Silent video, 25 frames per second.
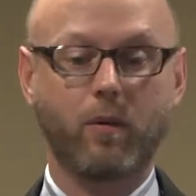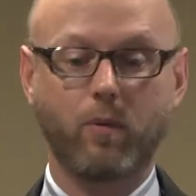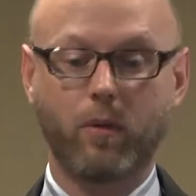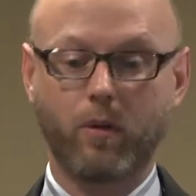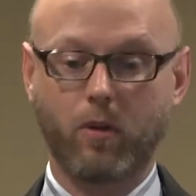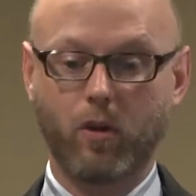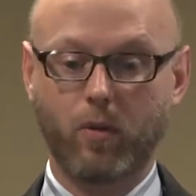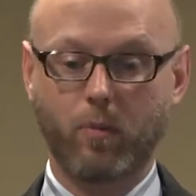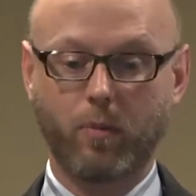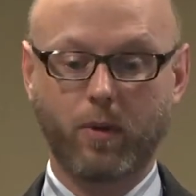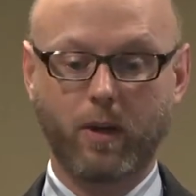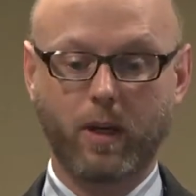which
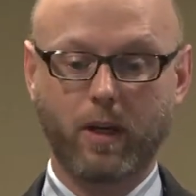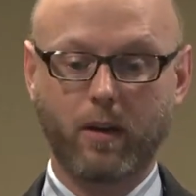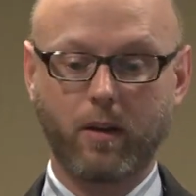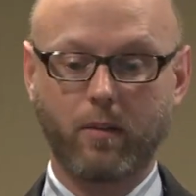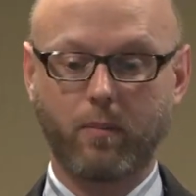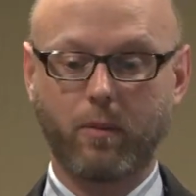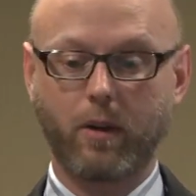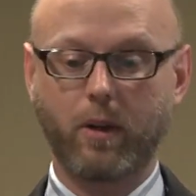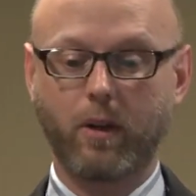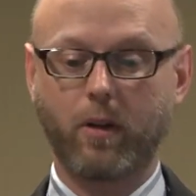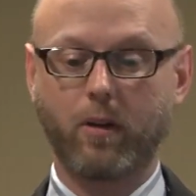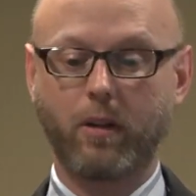is
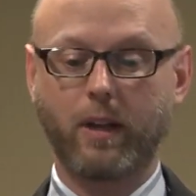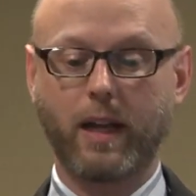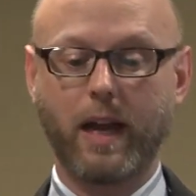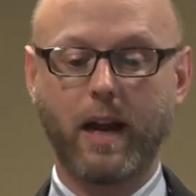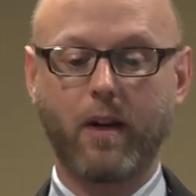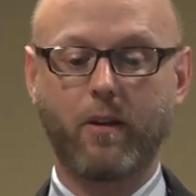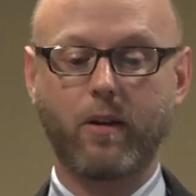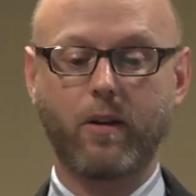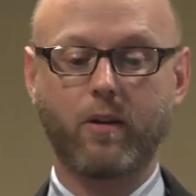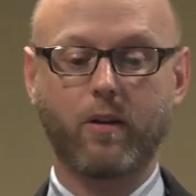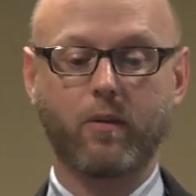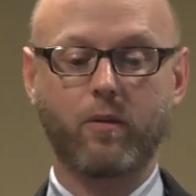
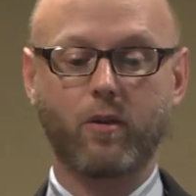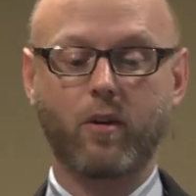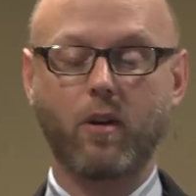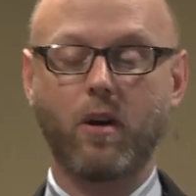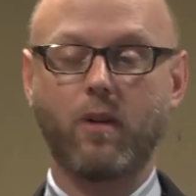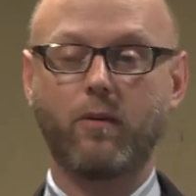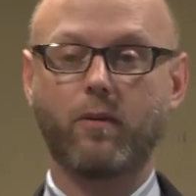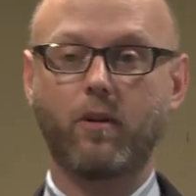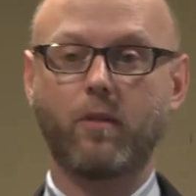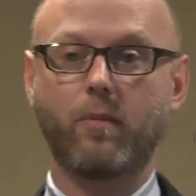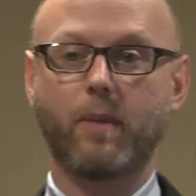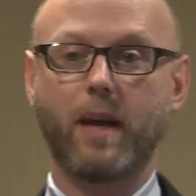peculiarities of
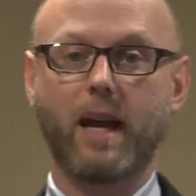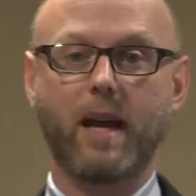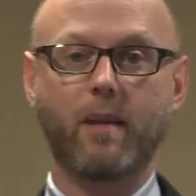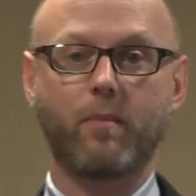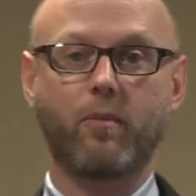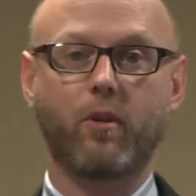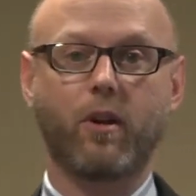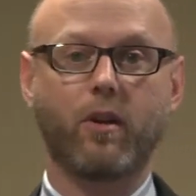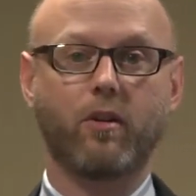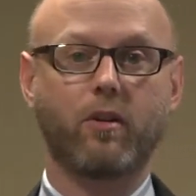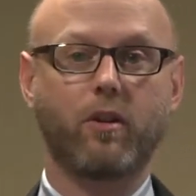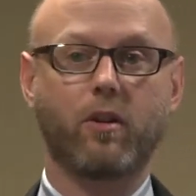software patent
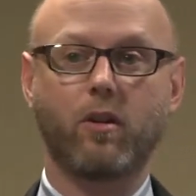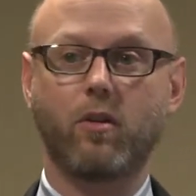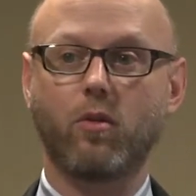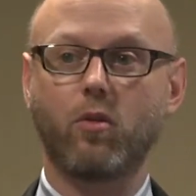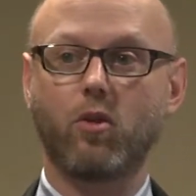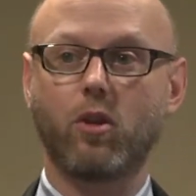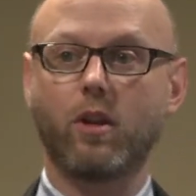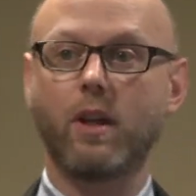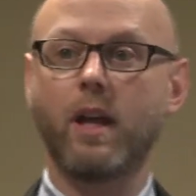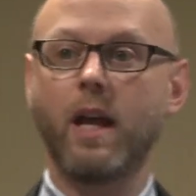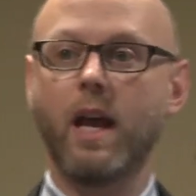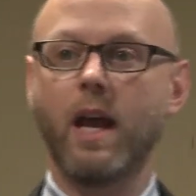
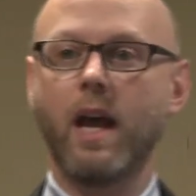prosecution.